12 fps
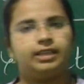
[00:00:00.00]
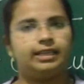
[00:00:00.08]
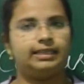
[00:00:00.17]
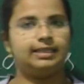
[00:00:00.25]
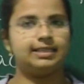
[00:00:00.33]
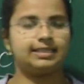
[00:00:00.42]

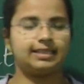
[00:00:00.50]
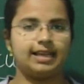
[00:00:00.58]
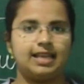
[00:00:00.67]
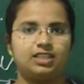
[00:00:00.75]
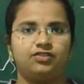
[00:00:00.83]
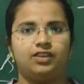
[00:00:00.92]
in this
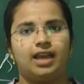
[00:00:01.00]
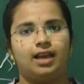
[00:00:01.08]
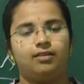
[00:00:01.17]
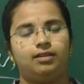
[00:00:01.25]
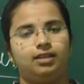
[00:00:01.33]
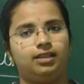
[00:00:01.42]
class we
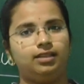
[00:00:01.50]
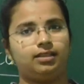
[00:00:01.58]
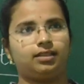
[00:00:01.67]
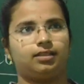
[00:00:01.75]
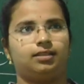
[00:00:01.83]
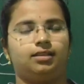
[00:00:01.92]
have
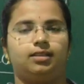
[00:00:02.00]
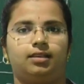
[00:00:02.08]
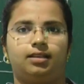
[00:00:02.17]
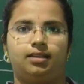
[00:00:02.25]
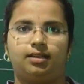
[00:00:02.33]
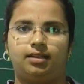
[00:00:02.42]
learned
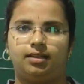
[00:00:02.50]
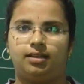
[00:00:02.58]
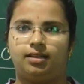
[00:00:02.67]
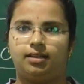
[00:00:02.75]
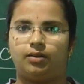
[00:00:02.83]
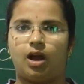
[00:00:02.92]

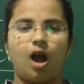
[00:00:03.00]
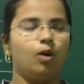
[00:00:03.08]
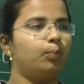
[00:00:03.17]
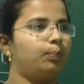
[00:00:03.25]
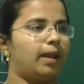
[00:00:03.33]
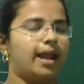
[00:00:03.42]

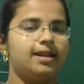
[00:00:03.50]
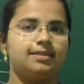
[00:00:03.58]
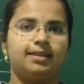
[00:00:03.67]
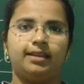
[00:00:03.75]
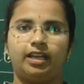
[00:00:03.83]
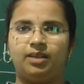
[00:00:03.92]
how plants
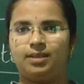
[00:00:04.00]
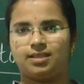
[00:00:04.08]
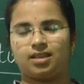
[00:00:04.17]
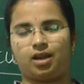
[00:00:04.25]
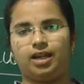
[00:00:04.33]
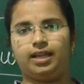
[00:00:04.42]
and animals
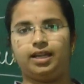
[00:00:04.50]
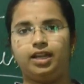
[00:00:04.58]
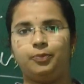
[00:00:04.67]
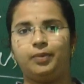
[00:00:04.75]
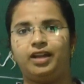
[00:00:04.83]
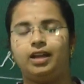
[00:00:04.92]
are
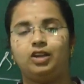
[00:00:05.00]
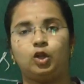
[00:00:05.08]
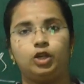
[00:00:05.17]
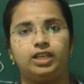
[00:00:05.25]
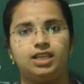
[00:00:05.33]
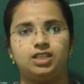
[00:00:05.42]
interdependent
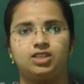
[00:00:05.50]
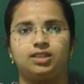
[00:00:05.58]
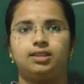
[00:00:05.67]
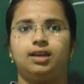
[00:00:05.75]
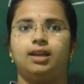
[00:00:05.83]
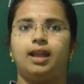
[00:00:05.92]
on each
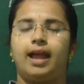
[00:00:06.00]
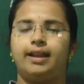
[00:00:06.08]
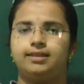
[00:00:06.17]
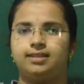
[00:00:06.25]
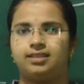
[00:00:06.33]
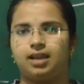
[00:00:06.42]
other
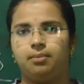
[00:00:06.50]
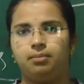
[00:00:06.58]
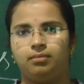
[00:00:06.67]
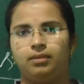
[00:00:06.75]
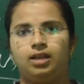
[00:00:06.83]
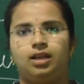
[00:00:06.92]
and
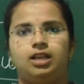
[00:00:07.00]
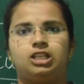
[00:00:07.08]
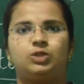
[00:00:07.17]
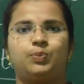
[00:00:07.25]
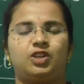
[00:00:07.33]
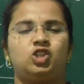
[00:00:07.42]
some
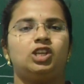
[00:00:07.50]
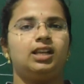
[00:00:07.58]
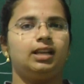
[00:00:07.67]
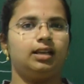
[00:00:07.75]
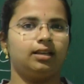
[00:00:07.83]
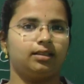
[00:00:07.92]

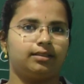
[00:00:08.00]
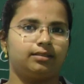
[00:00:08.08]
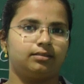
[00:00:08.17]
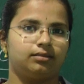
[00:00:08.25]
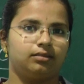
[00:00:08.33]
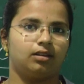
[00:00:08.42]
special
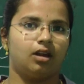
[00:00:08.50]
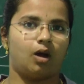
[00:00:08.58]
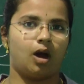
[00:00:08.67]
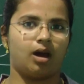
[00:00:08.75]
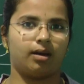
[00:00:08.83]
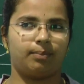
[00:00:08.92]

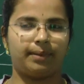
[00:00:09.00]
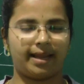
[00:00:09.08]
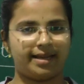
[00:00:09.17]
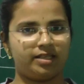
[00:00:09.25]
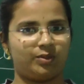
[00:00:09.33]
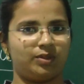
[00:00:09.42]

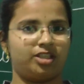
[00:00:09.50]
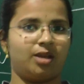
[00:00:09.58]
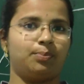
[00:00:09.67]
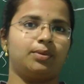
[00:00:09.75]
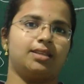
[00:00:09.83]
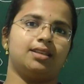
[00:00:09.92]
plants which
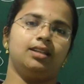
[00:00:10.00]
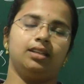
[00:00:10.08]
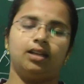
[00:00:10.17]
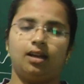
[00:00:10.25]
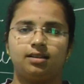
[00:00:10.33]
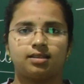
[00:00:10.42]
are present in
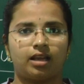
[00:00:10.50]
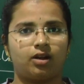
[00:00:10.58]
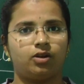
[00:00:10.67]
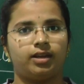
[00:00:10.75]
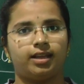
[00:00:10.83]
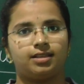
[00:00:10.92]
our
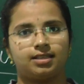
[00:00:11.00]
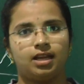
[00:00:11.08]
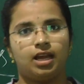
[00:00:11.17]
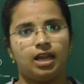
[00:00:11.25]
surroundings.